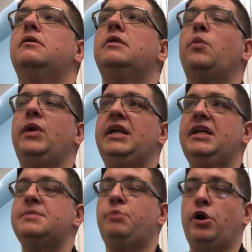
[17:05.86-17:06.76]
That we
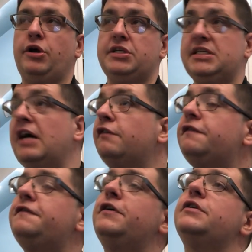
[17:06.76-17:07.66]
need to put ourselves
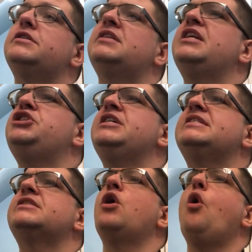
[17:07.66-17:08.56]
first. That
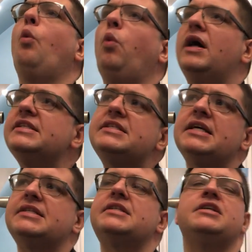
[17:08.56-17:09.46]
Jesus wants
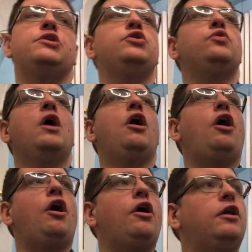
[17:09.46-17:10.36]
us to do
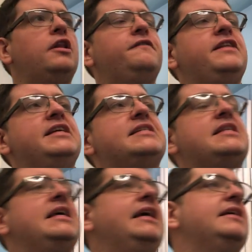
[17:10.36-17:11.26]
all of these
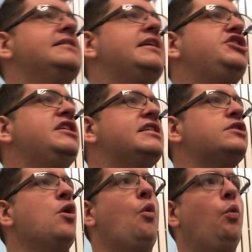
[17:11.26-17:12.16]
things. That
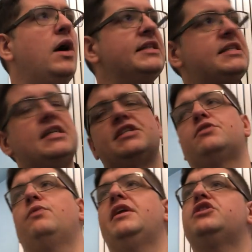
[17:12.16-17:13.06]
Jesus wants
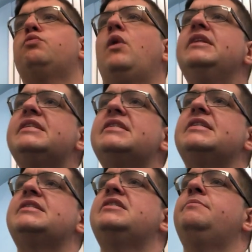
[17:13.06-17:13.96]
us rich, wants
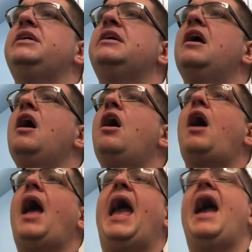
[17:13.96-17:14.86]
us to be
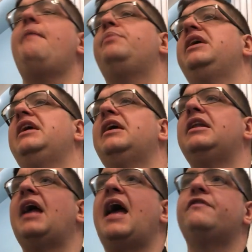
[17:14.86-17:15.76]
happy
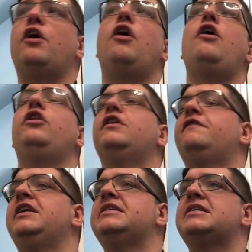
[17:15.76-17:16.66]
and to have all
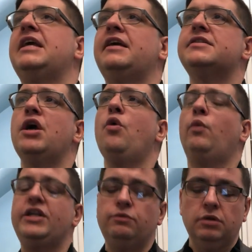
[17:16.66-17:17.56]
of these things,
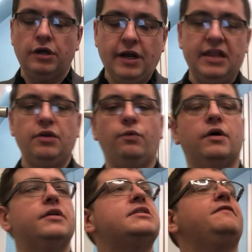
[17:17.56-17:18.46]
when you look at the
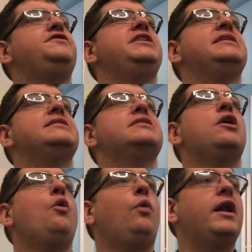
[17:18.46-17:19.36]
words of Jesus,
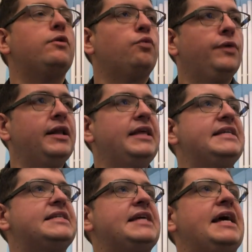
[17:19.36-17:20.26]
what it
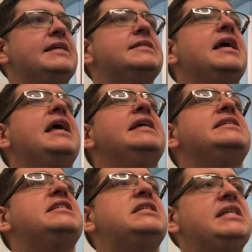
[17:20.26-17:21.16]
really says
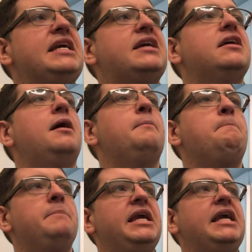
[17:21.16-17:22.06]
is seek
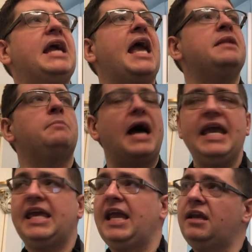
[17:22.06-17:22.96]
me and
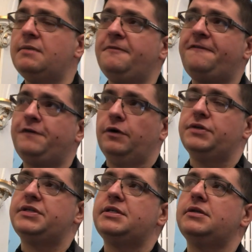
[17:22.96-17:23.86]
my kingdom
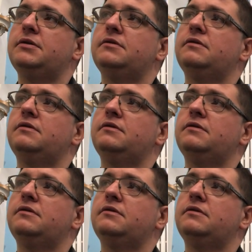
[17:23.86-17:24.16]
first,